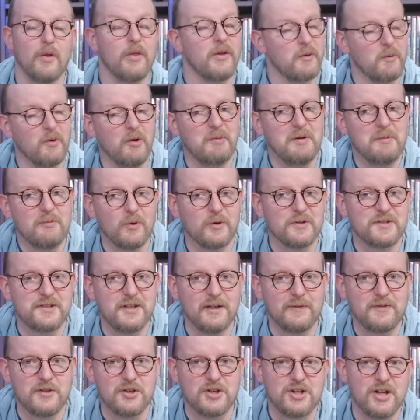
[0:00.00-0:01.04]
There will be more
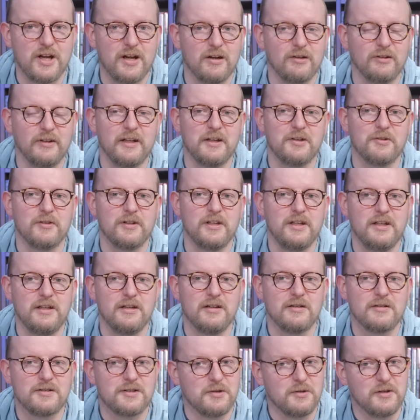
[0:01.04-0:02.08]
stuff to share later in the
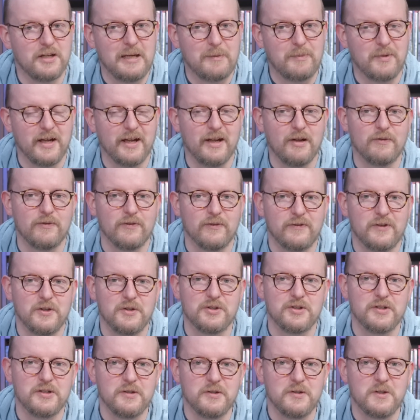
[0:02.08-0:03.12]
year, so keep an eye out for
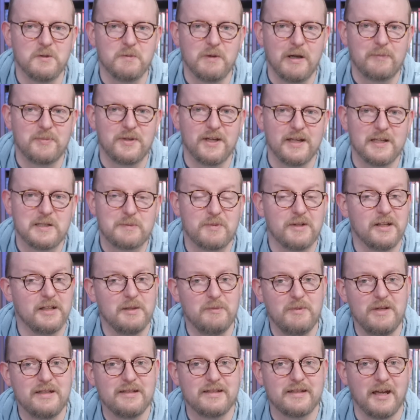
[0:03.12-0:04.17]
future YouTube updates, but in the
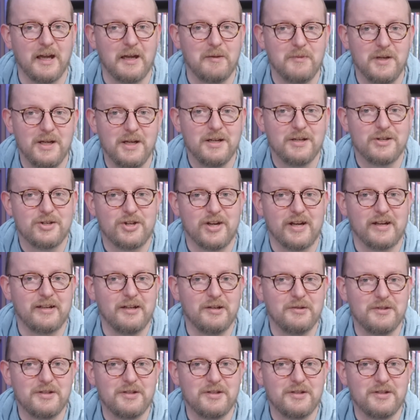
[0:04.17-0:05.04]
meantime, check out